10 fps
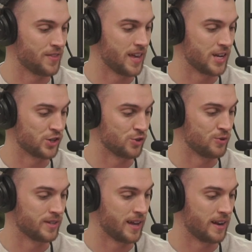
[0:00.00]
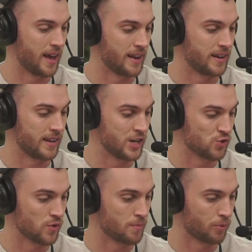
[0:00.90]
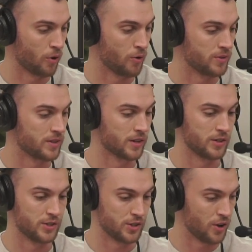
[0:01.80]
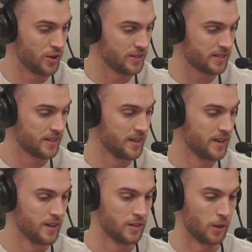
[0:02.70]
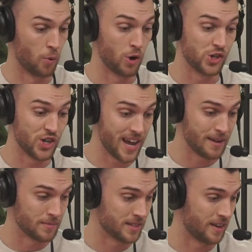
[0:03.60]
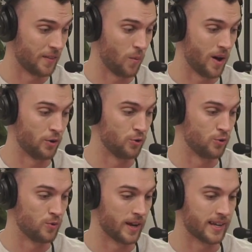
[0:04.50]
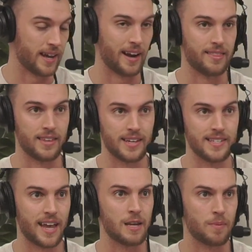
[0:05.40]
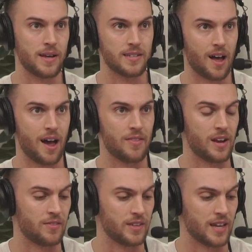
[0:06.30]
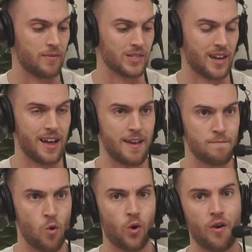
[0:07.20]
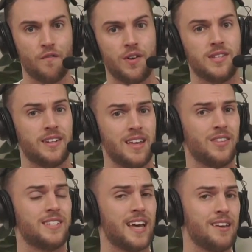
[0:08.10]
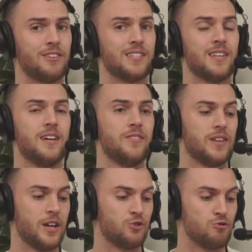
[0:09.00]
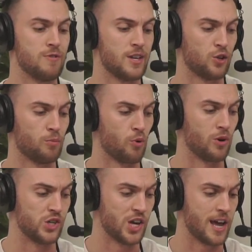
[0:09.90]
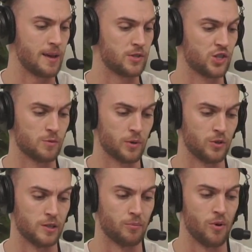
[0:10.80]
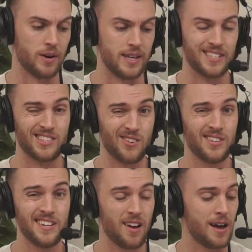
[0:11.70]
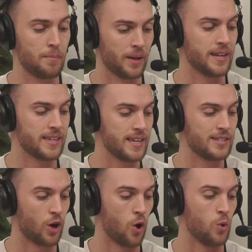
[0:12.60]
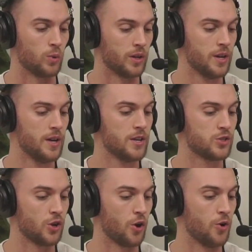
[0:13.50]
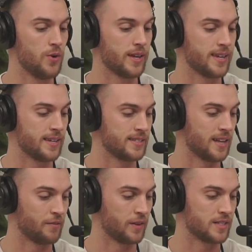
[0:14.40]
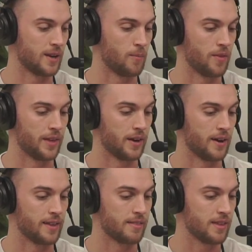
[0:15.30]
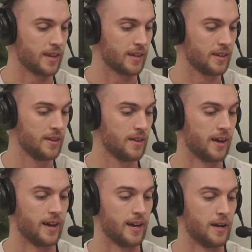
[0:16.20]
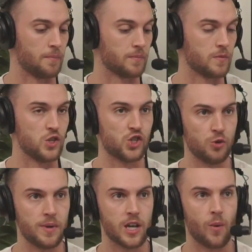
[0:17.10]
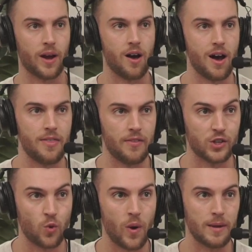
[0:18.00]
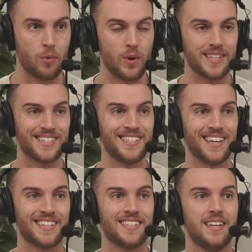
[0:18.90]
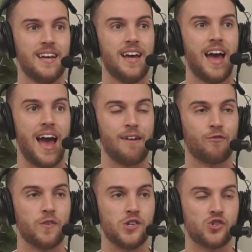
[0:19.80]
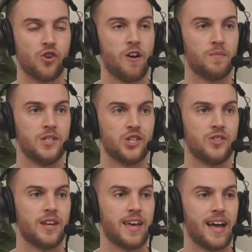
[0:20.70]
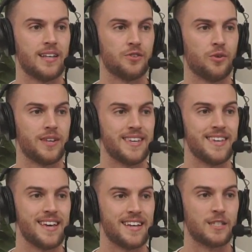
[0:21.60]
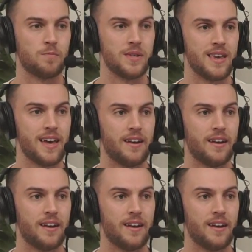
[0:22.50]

issues and injury-prone concerns. LeBron James, another one who, again, I think his ADP is higher than Anthony Davis. I have more confidence in Anthony Davis than I do in LeBron James, just because LeBron is 39 bloody years old. So he is definitely someone that I think should be going higher than the 20.6 average draft position that he has on ESPN.